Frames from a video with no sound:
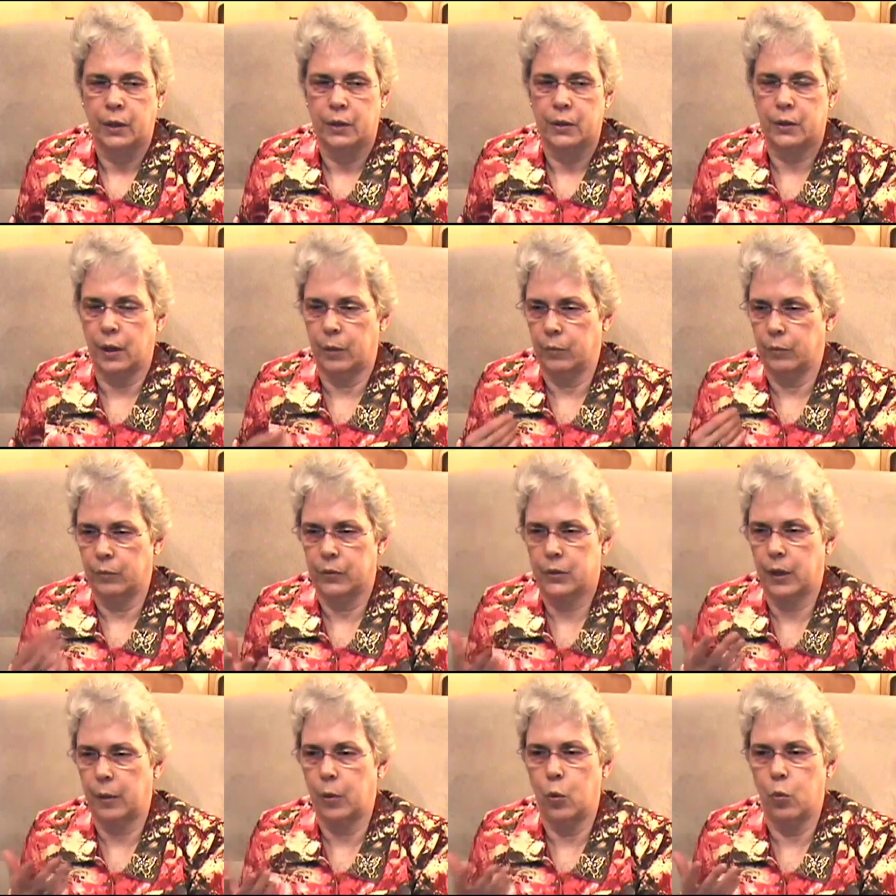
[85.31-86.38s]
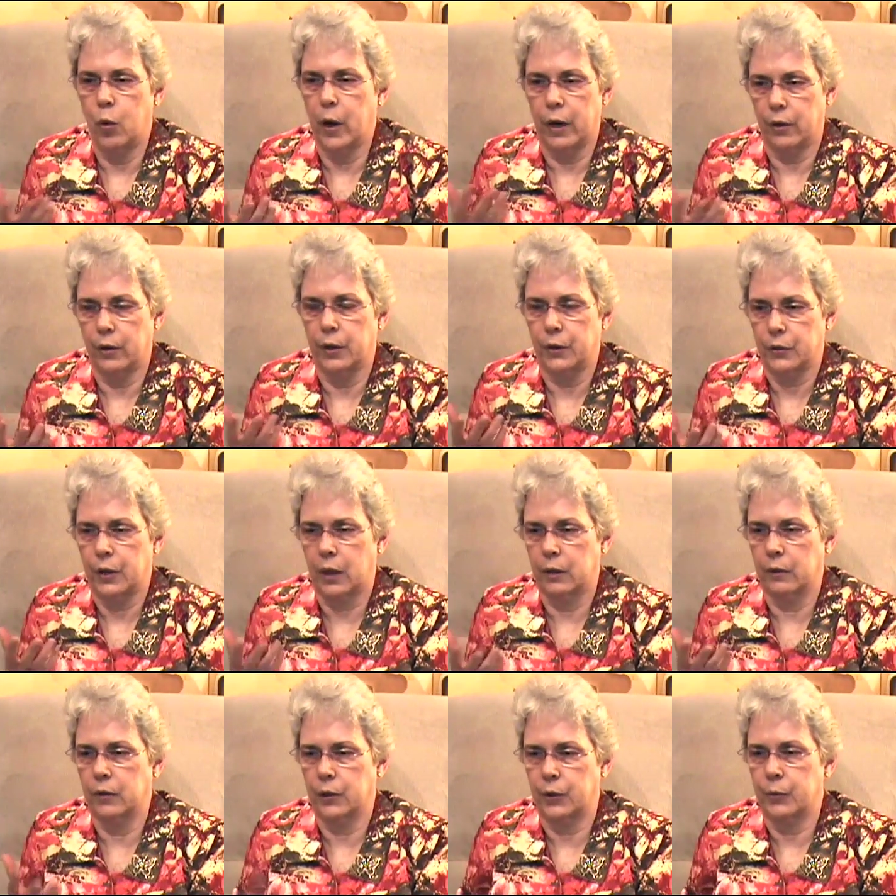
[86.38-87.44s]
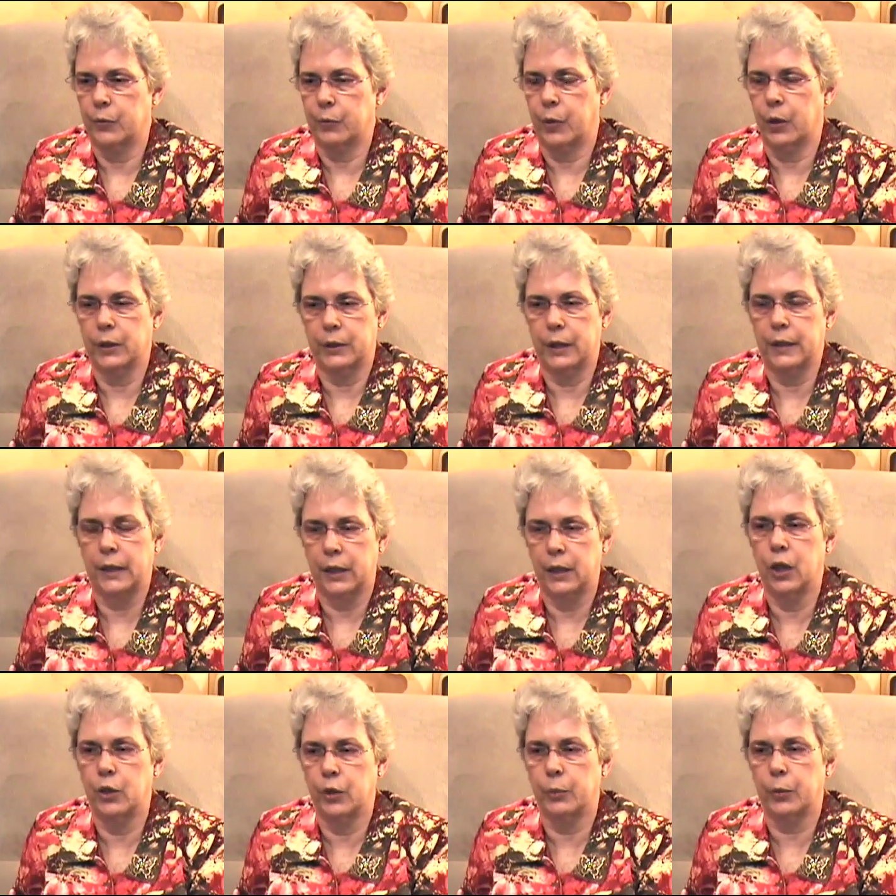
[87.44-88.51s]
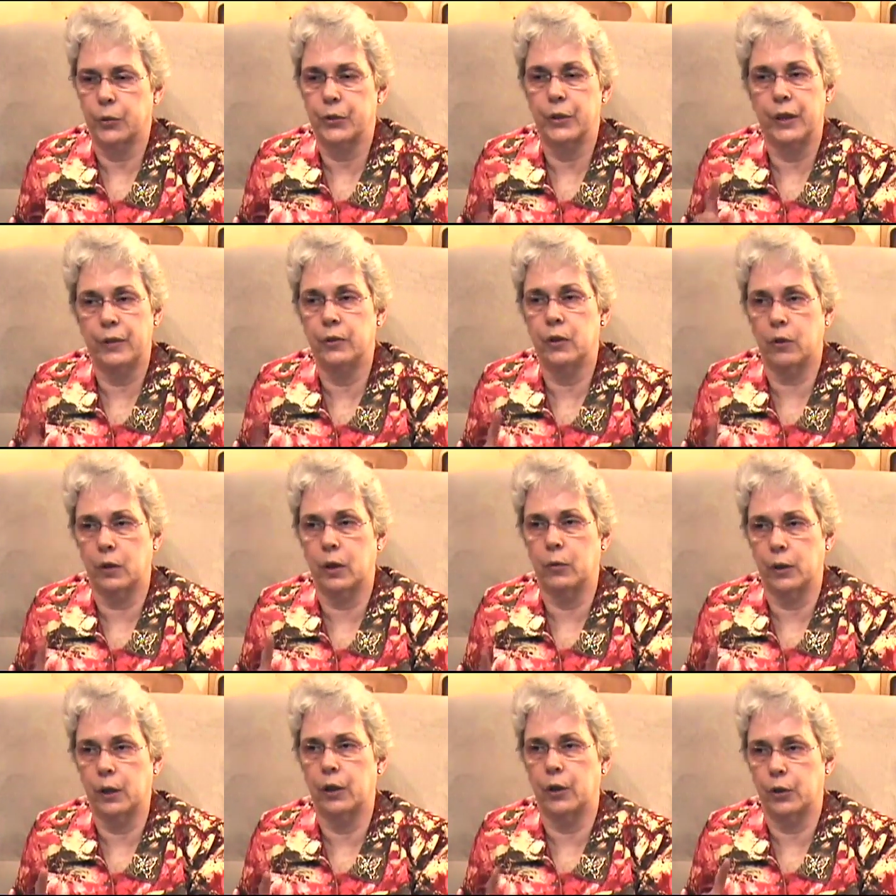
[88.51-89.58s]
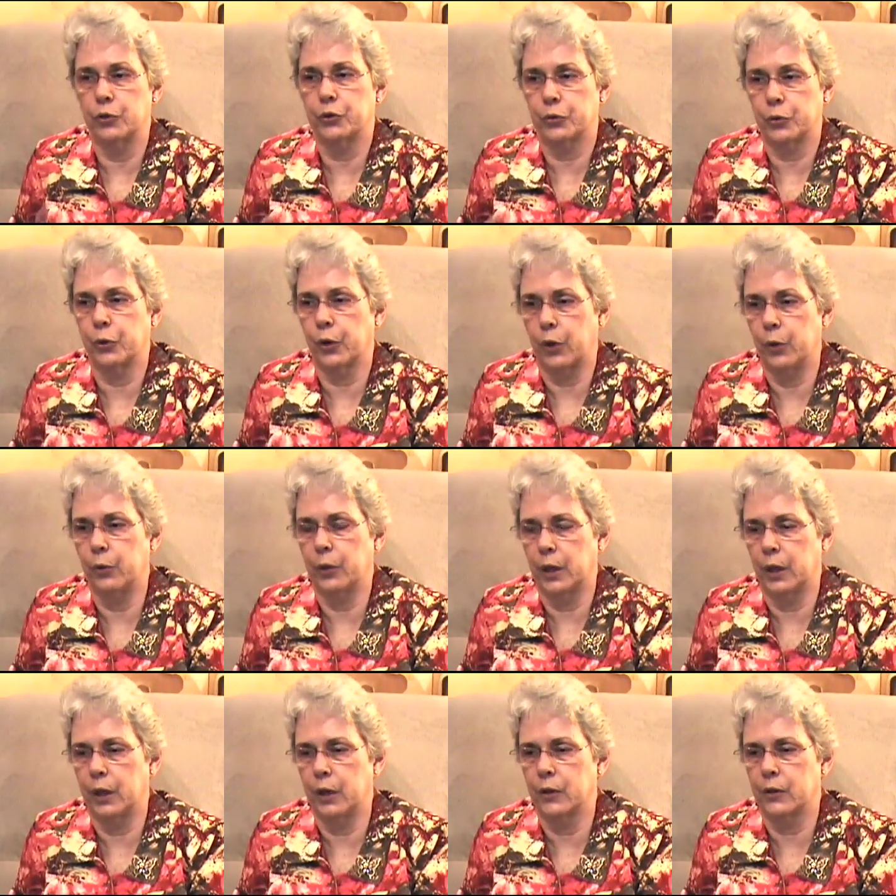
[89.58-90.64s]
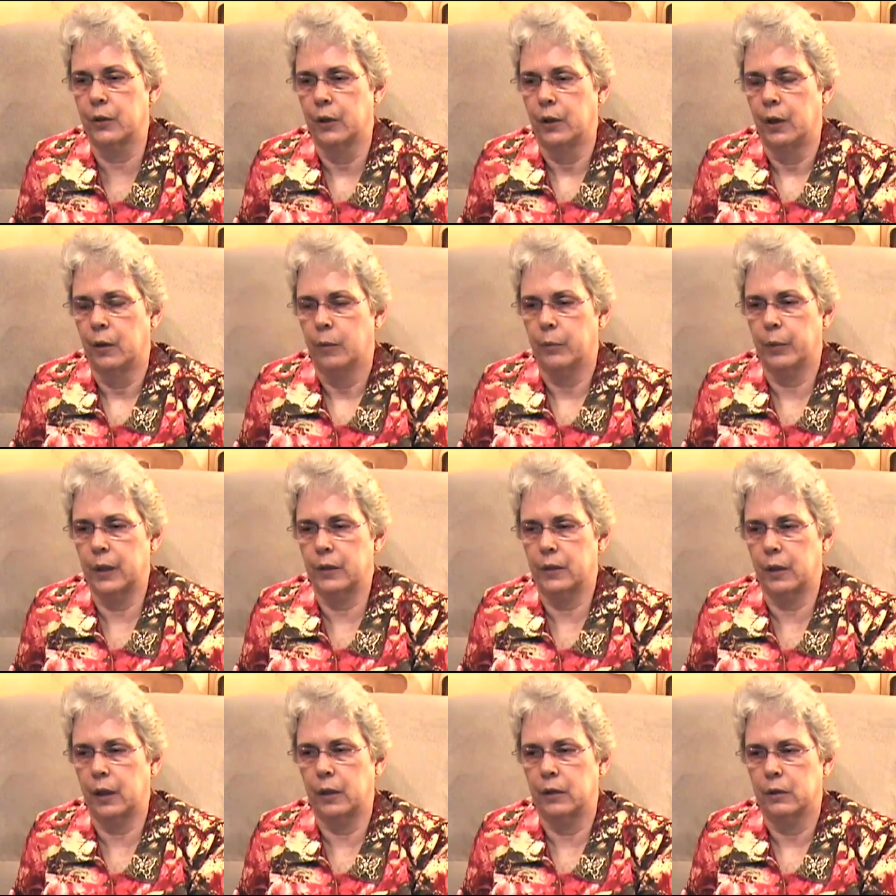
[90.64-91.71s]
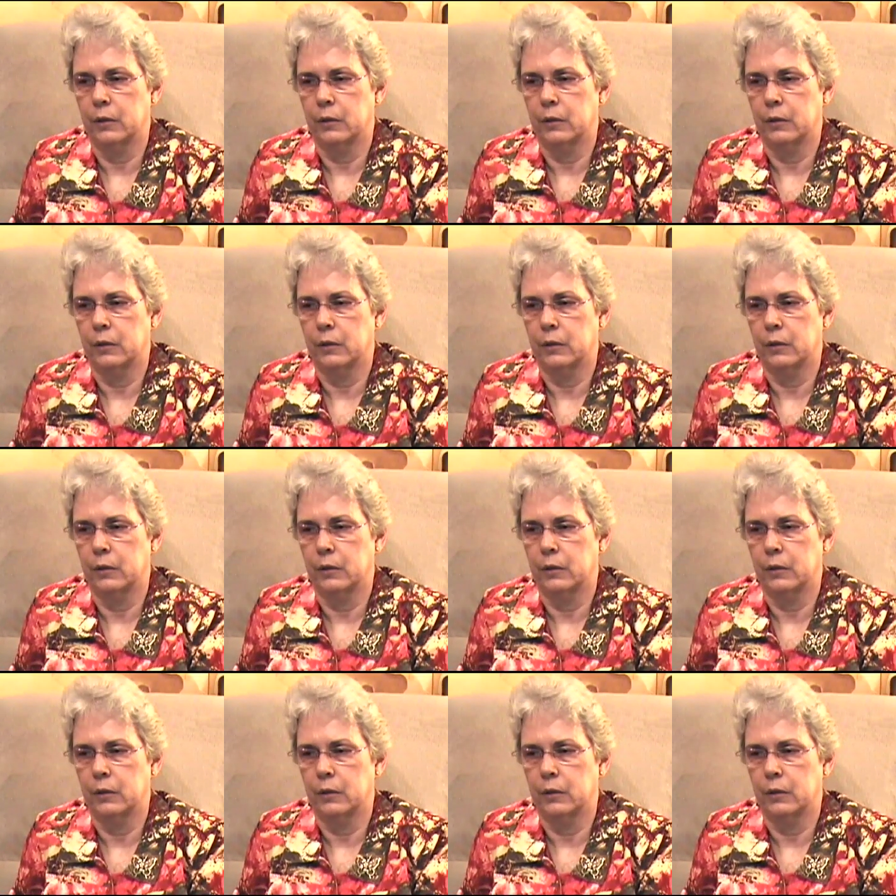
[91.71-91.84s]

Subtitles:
some awareness on the victim's part that they know the person, even though they really aren't sure who it is. But it's like,